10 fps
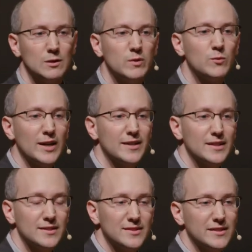we
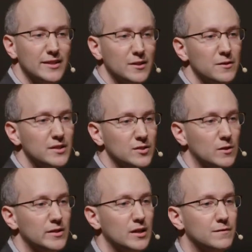recognize that none of these are
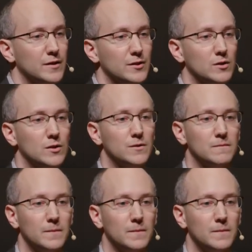enough on their own.